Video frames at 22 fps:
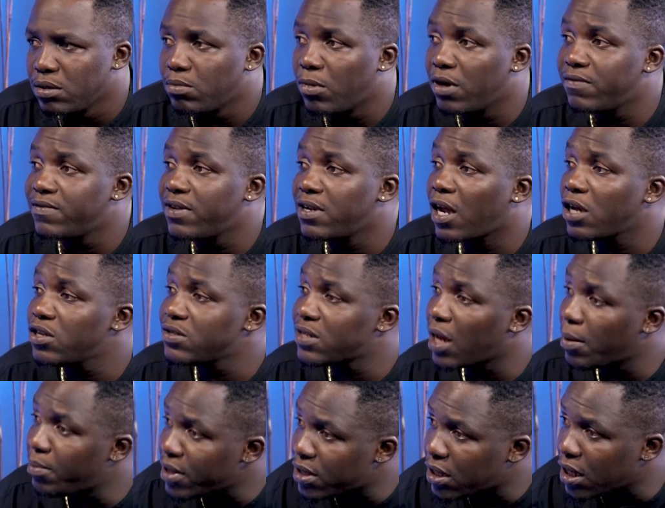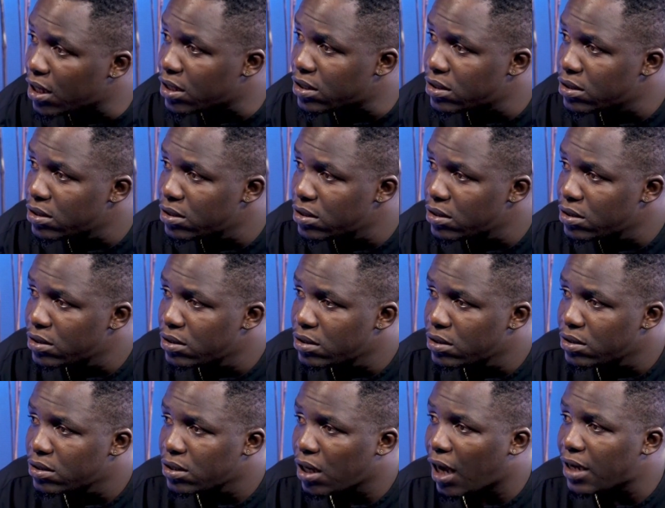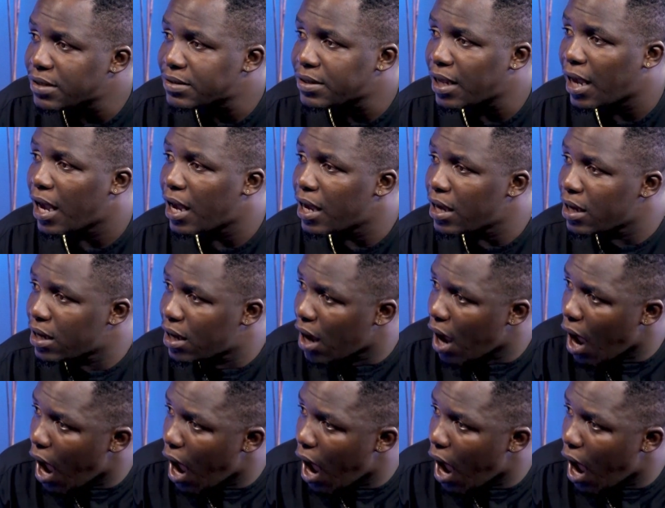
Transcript: But if you now use that baited, that's like